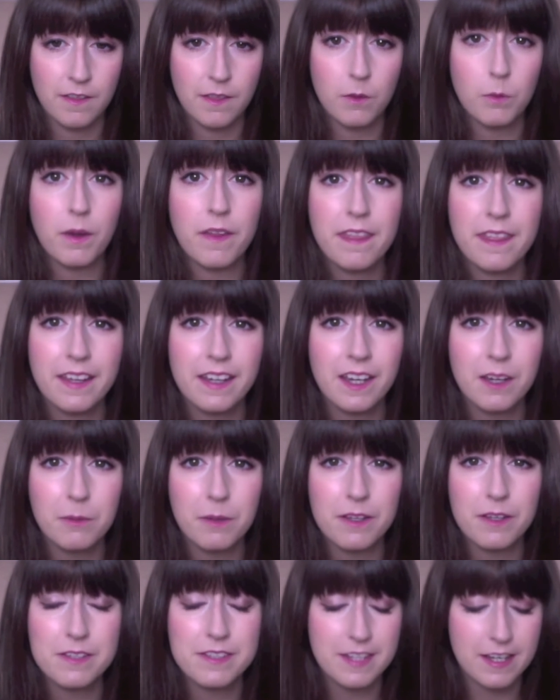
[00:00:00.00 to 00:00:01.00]
The one thing I
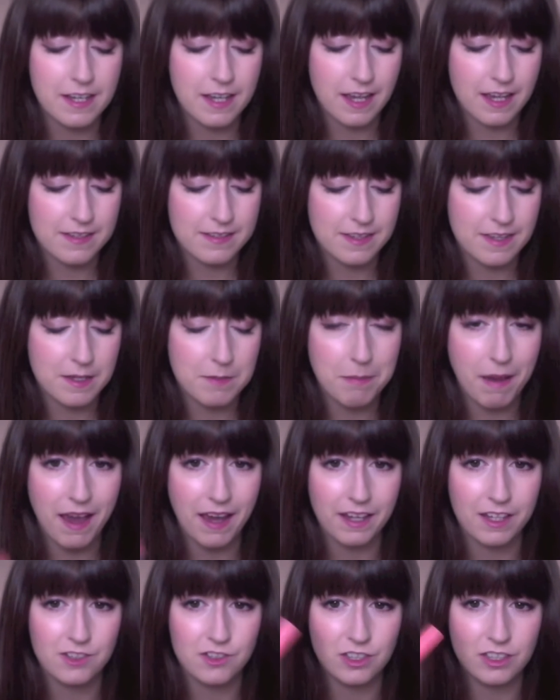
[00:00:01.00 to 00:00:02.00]
will say is the
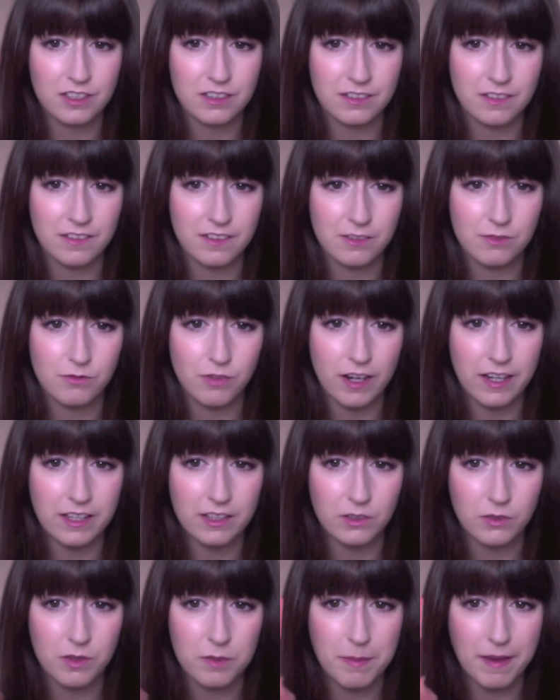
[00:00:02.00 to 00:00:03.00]
packaging, the
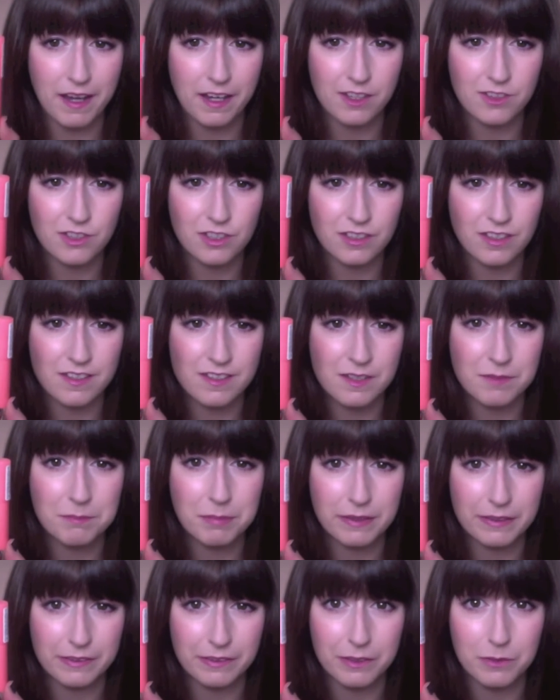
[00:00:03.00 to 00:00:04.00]
writing on the packaging has
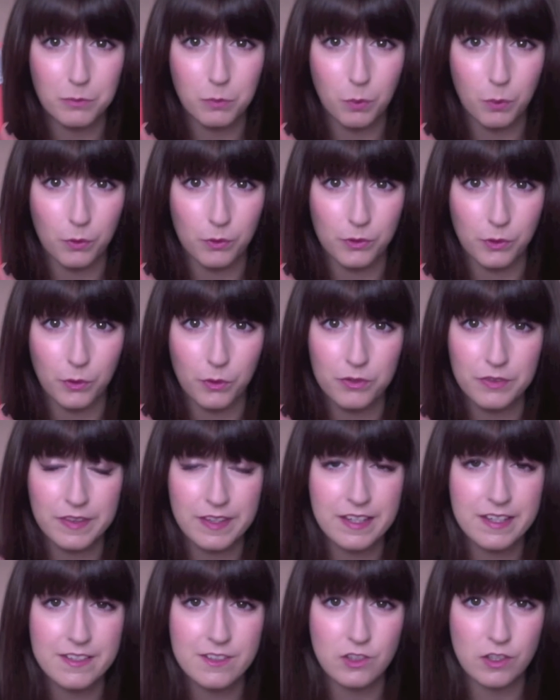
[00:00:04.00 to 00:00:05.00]
completely worn off
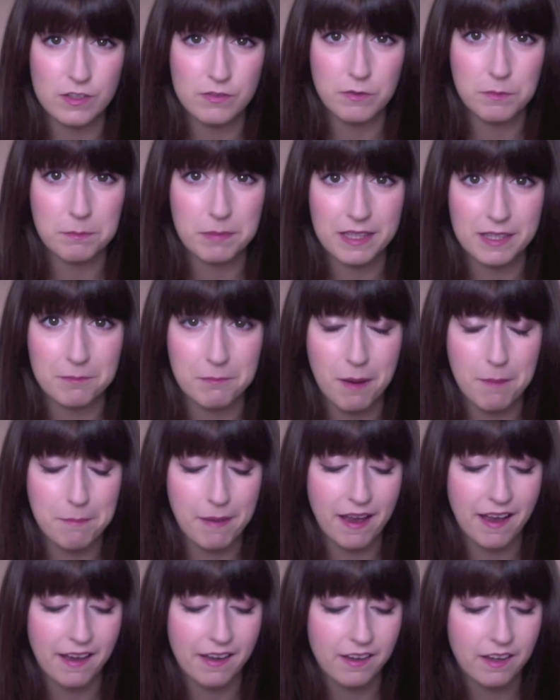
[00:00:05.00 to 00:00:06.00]
these just from being in my
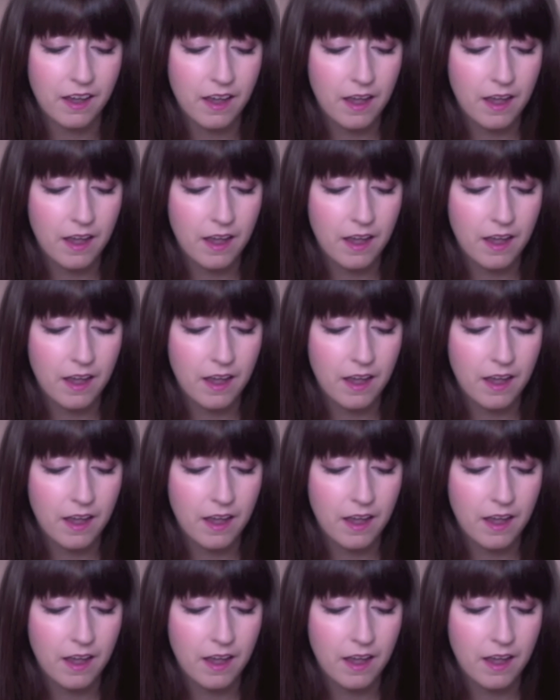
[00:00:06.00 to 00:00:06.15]
bag,